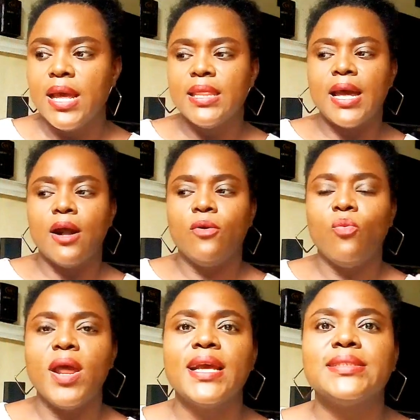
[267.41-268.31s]
Now,
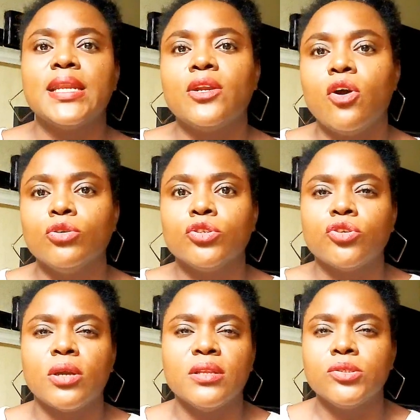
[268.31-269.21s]
when I started also talking